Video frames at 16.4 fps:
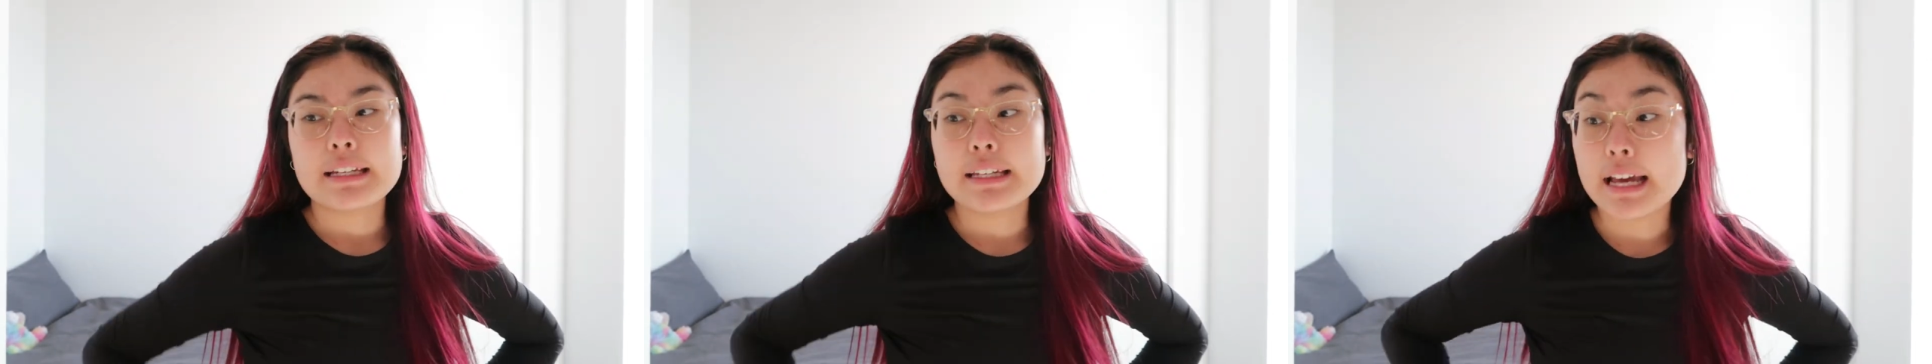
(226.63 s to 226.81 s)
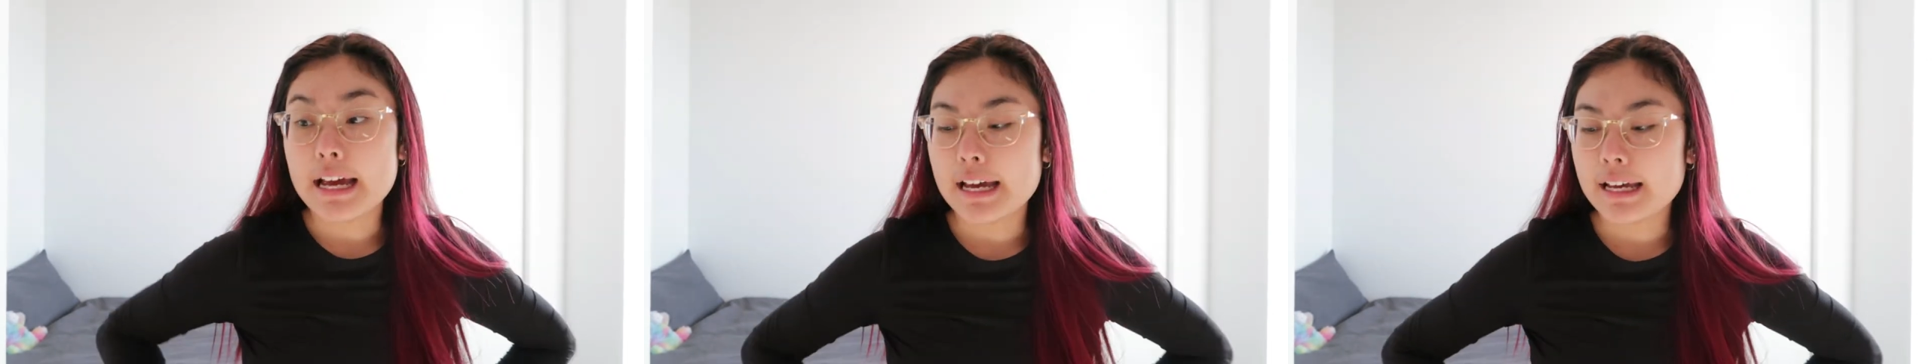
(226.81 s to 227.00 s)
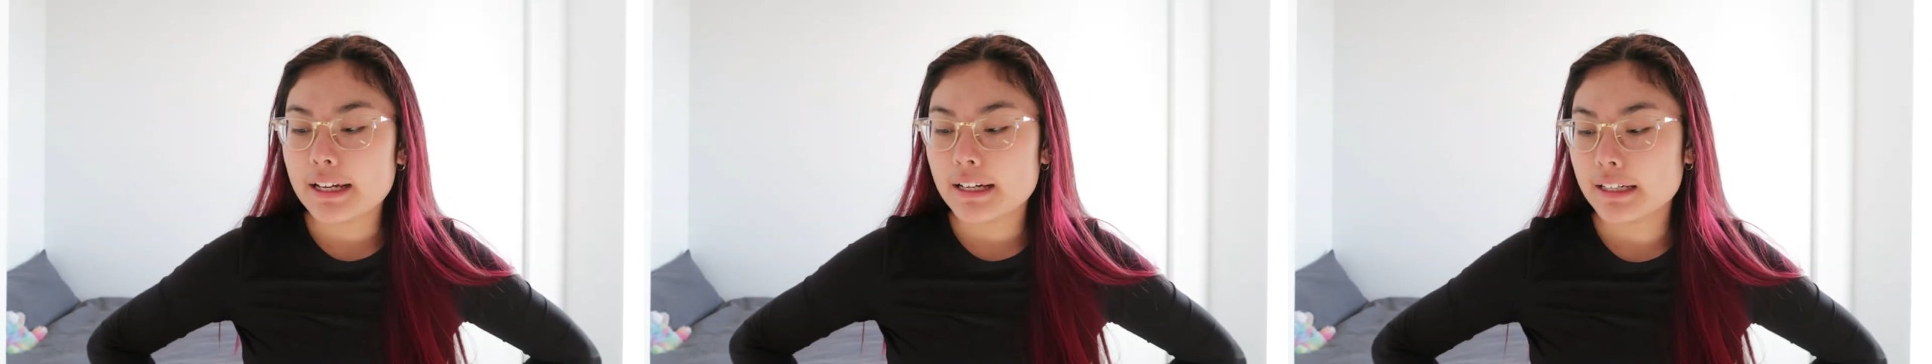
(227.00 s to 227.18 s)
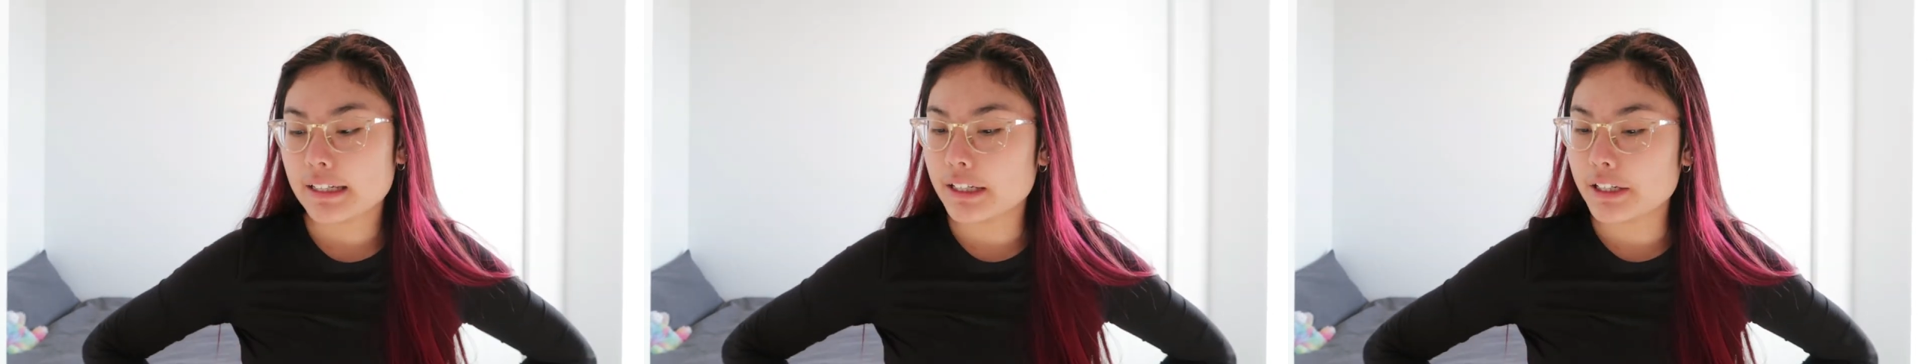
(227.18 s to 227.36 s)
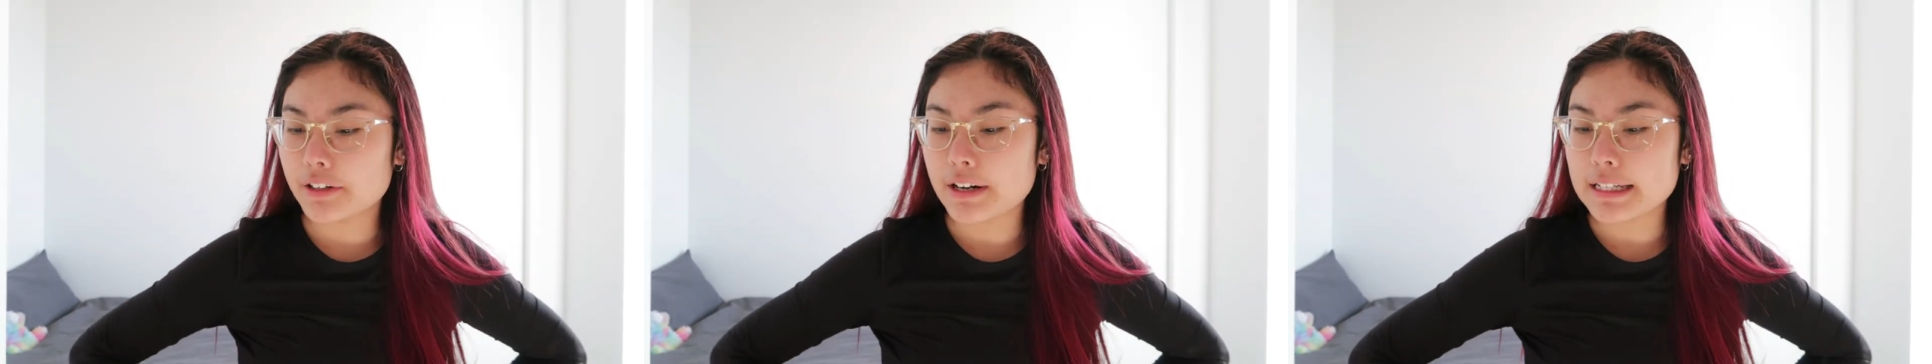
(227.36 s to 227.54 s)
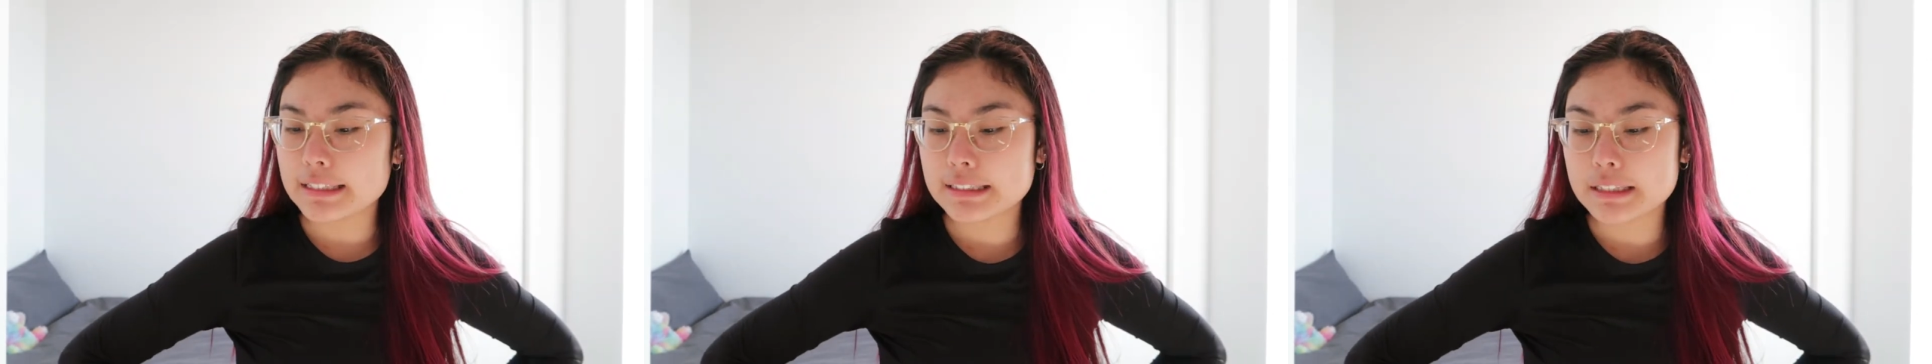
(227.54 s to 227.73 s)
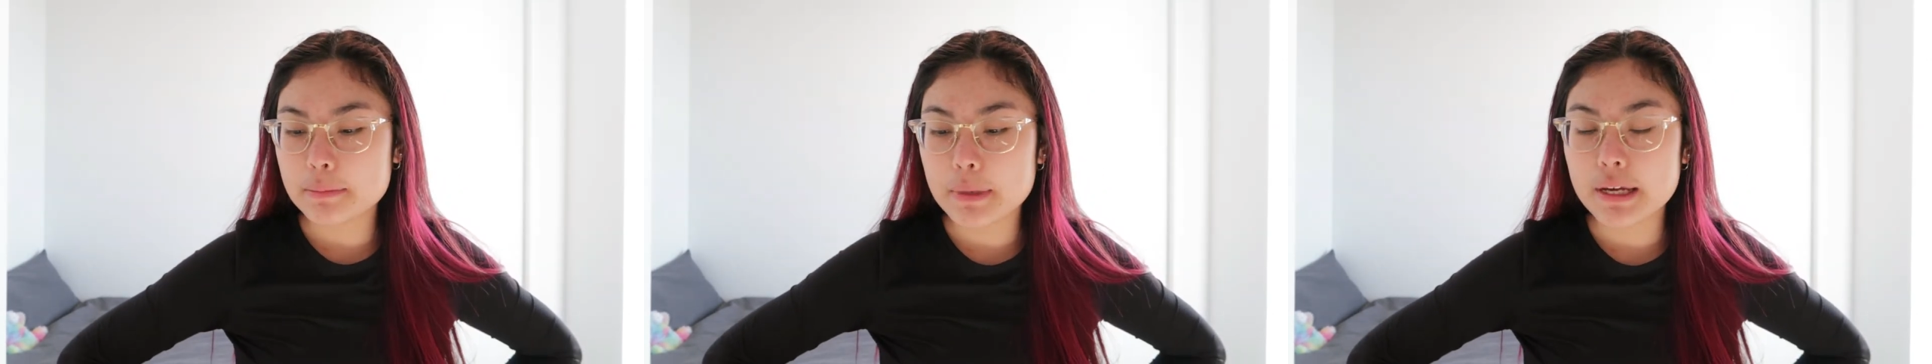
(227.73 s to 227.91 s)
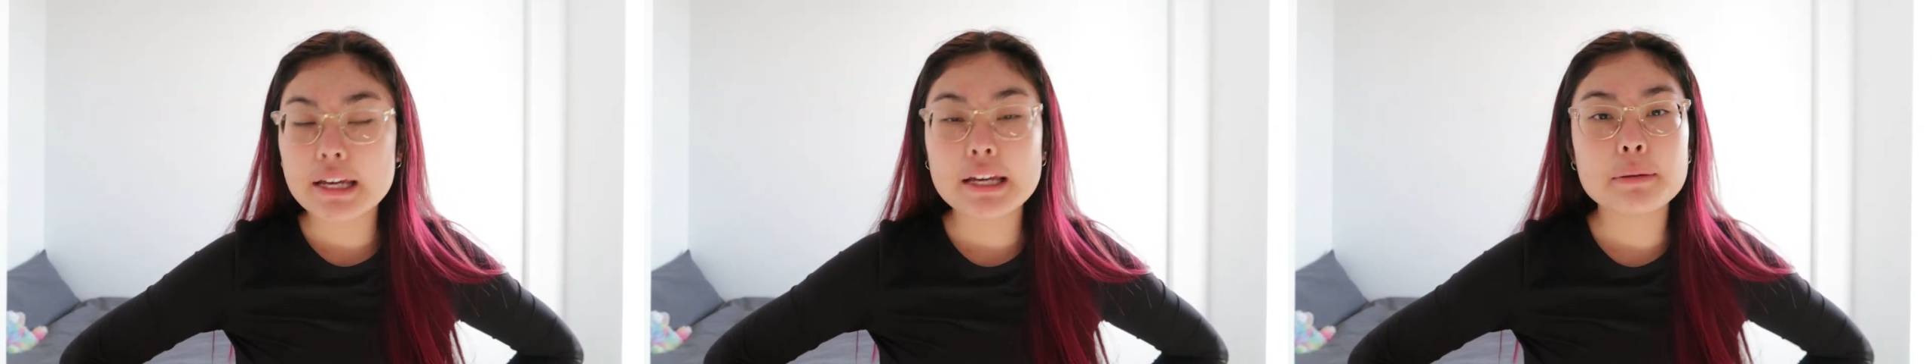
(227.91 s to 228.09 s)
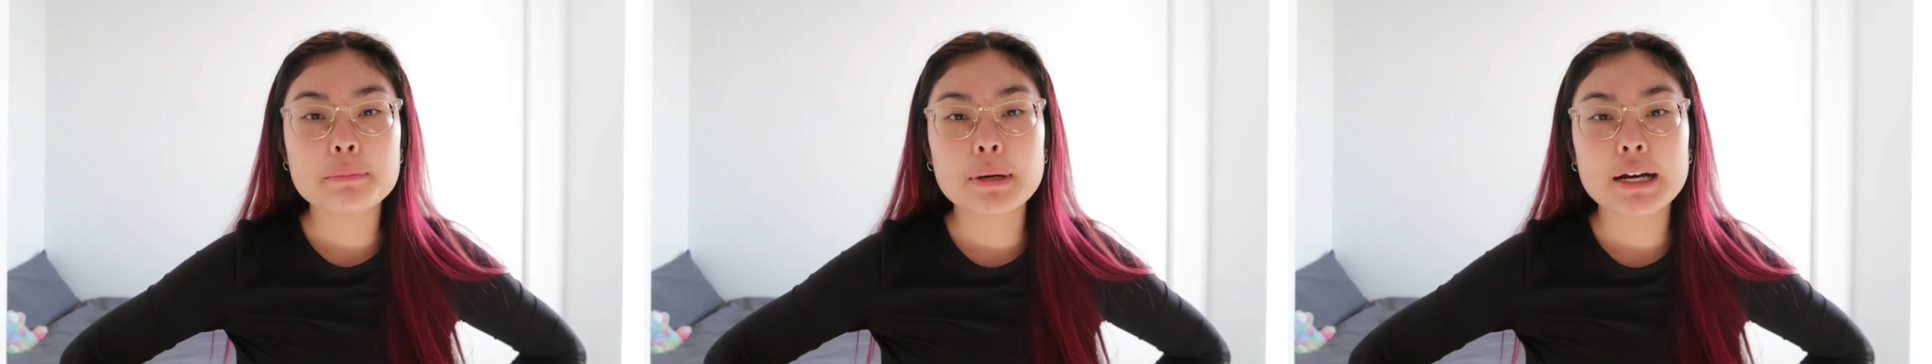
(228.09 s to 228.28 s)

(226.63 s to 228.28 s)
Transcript: Yay, congrats to me,